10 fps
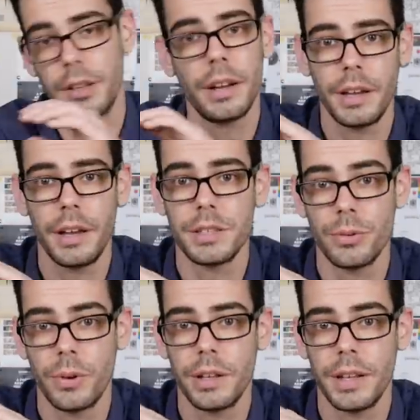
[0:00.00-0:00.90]
lucking
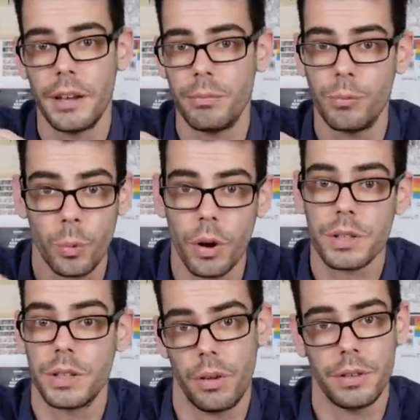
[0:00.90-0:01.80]
into one that
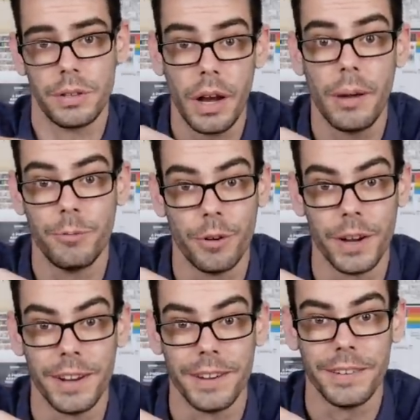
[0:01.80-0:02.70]
works all the time
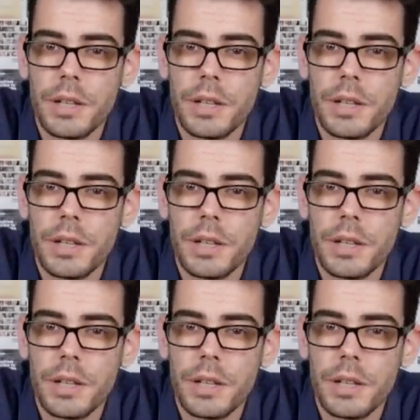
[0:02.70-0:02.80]
for you.